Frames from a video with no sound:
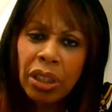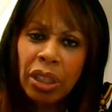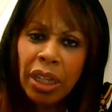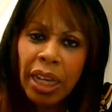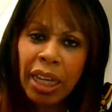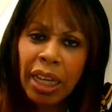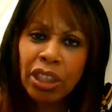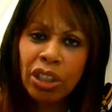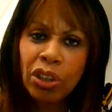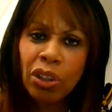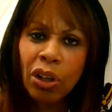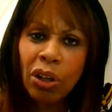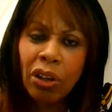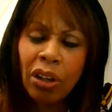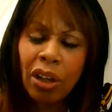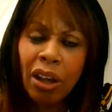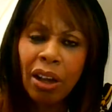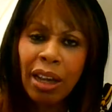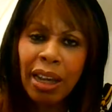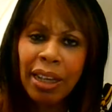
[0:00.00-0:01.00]
It's not
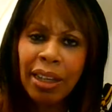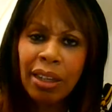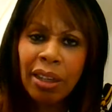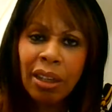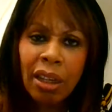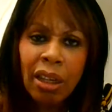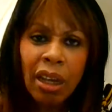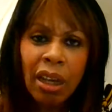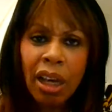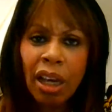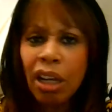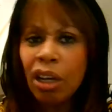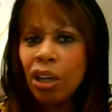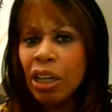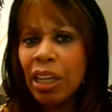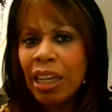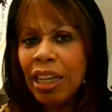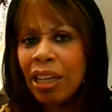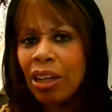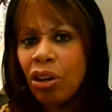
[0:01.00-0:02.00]
like an
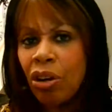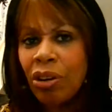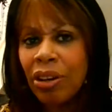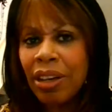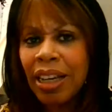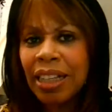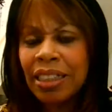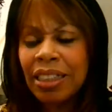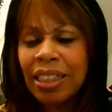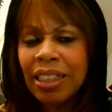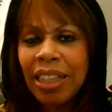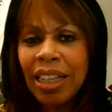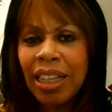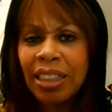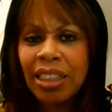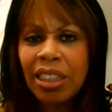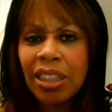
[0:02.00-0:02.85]
elongated kiss.